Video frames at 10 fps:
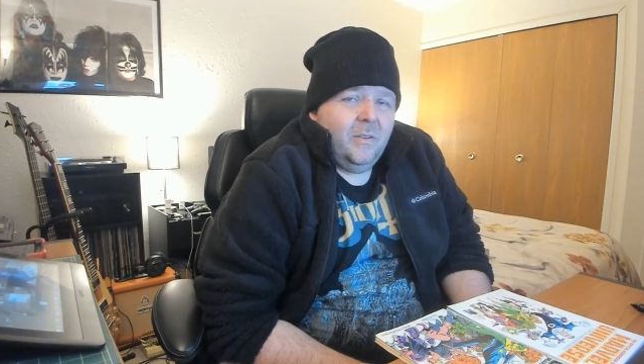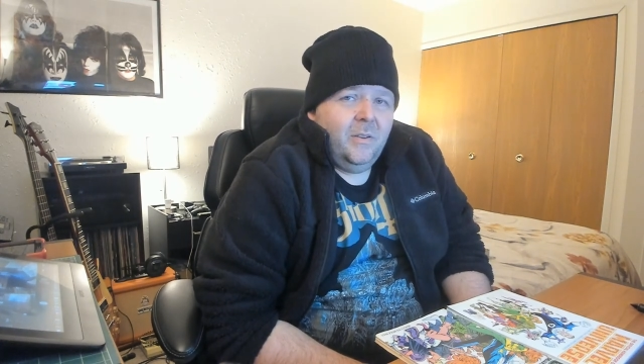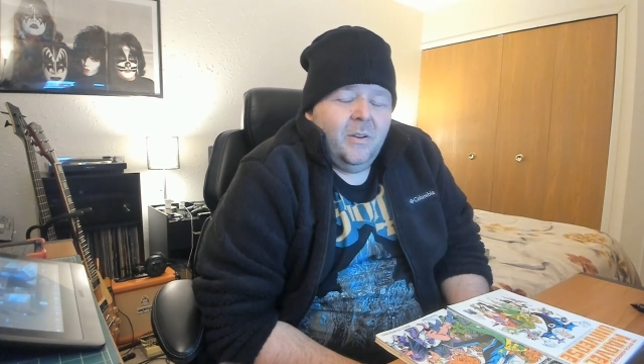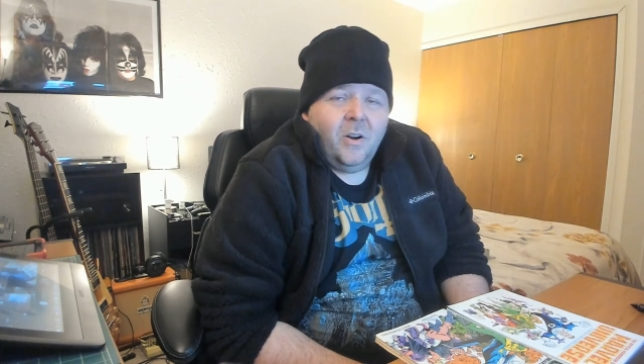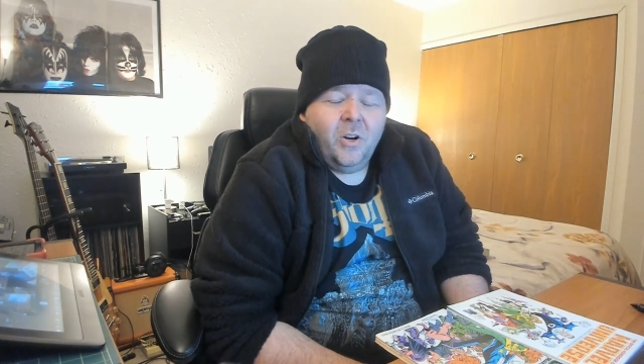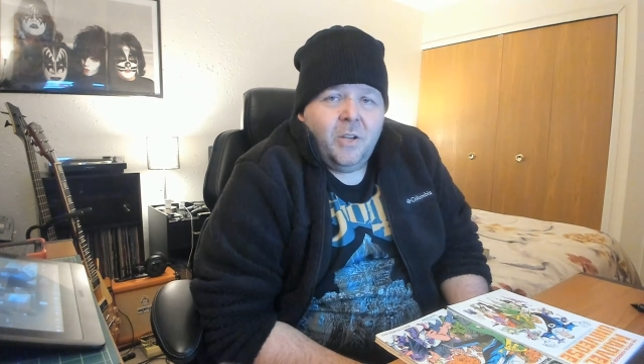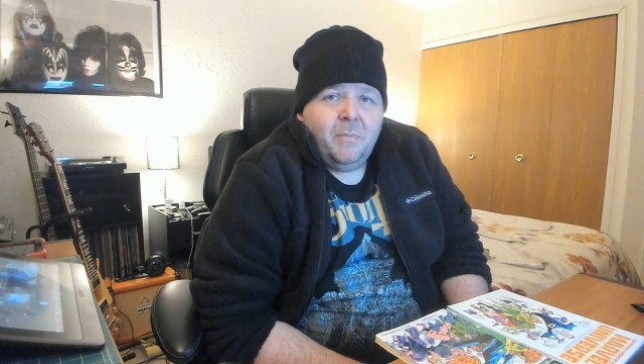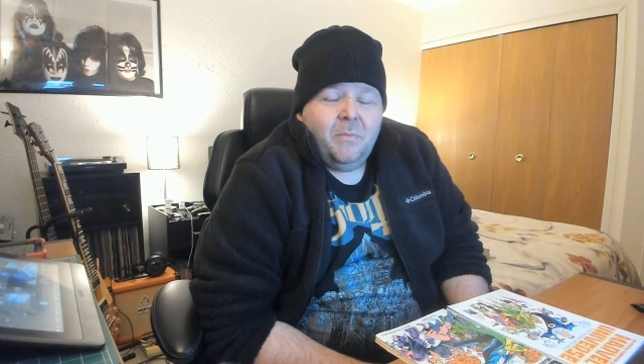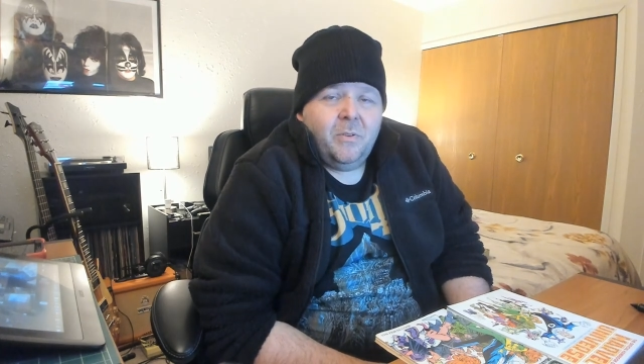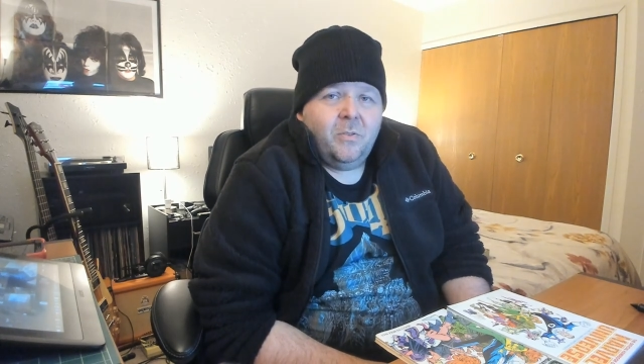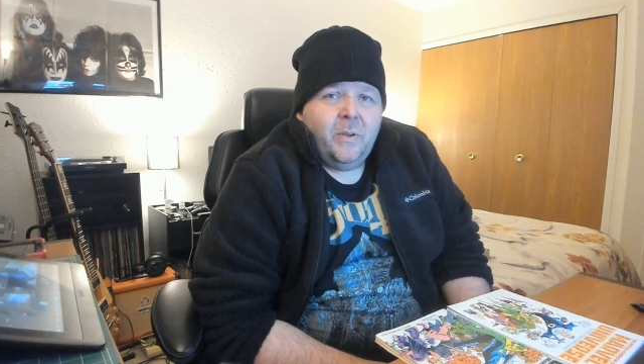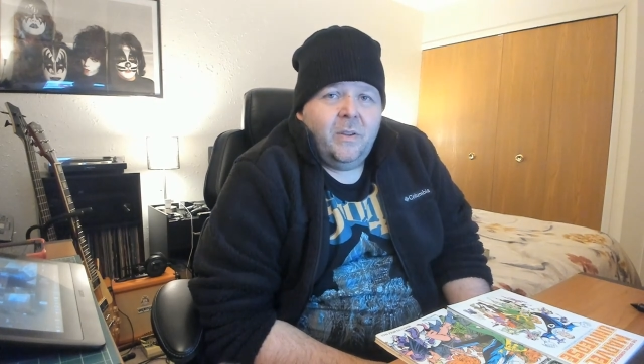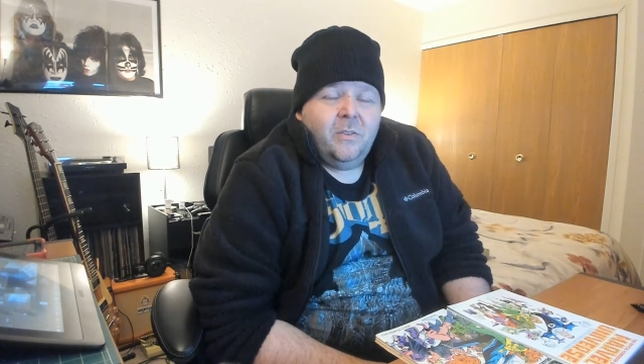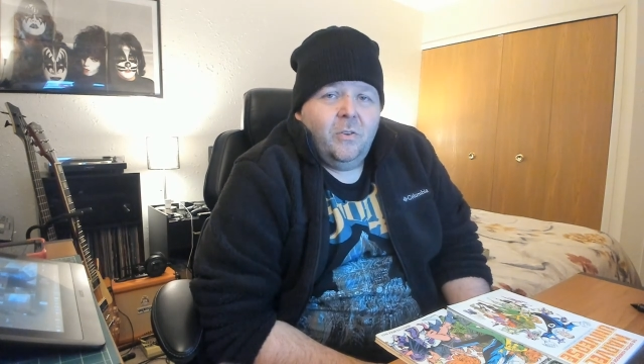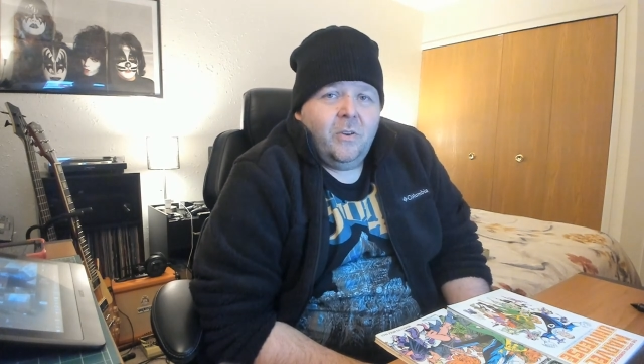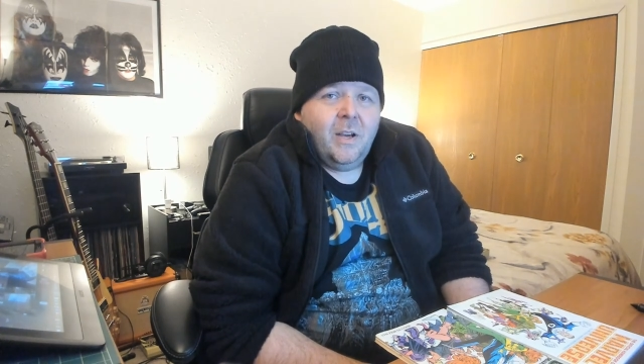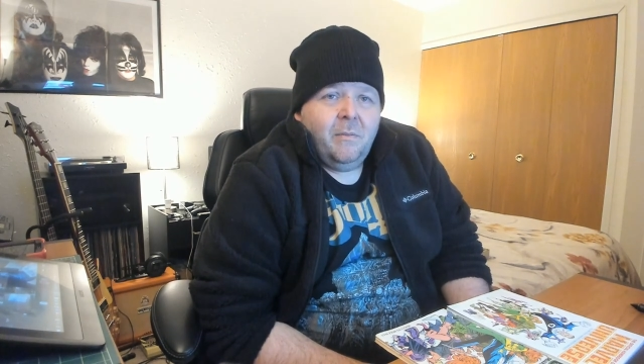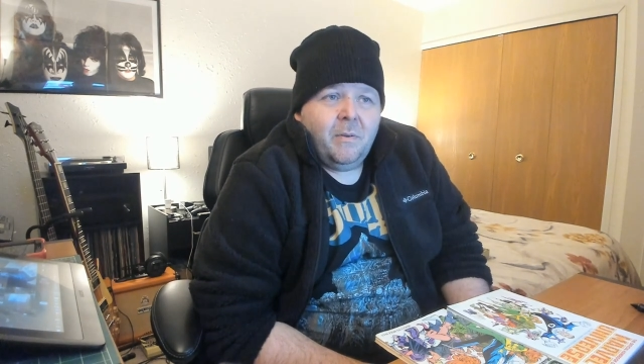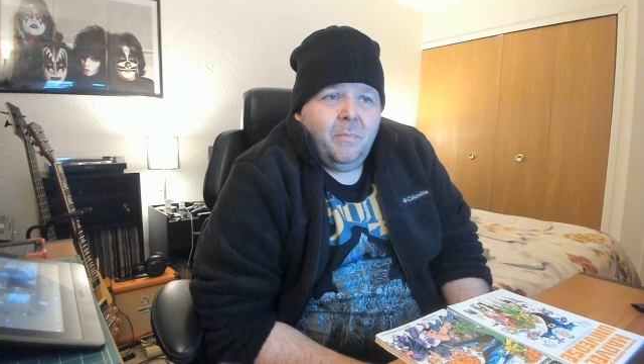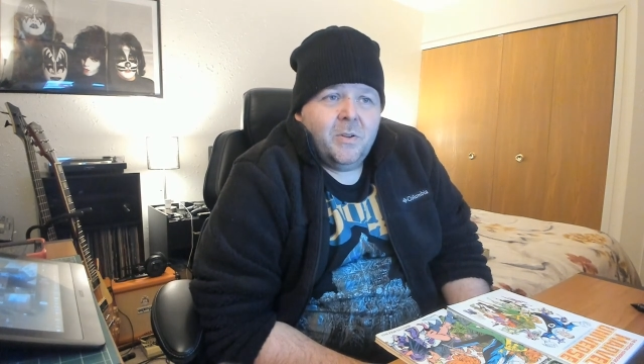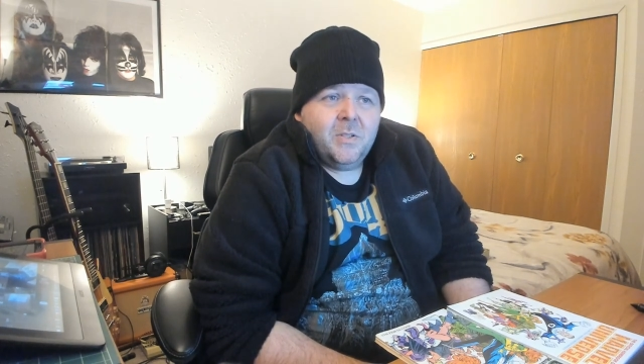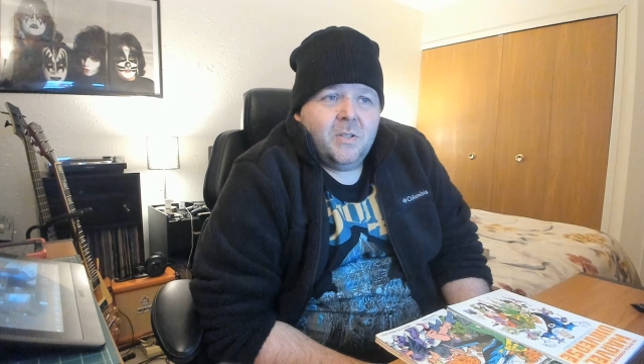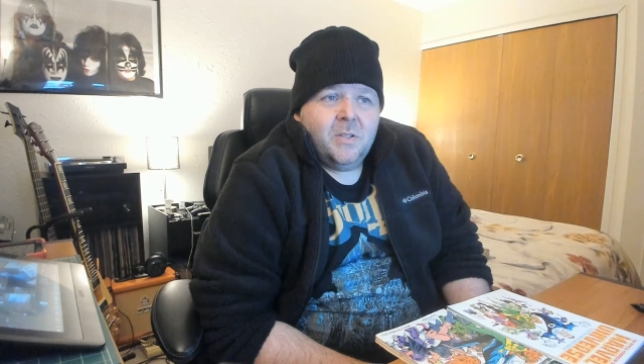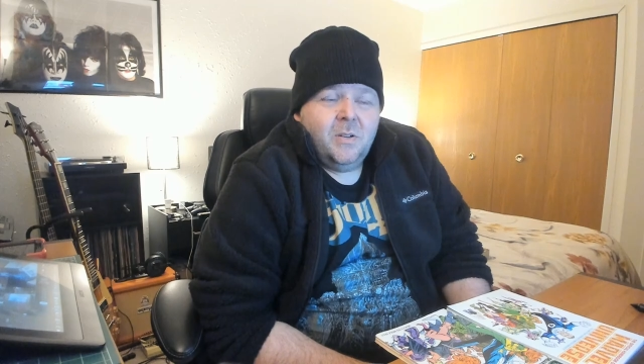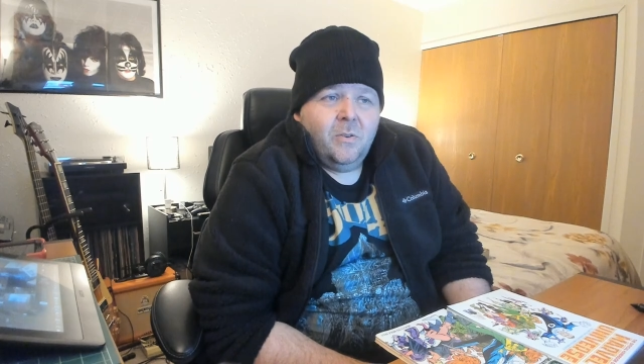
argument between the two comic books. Is you know,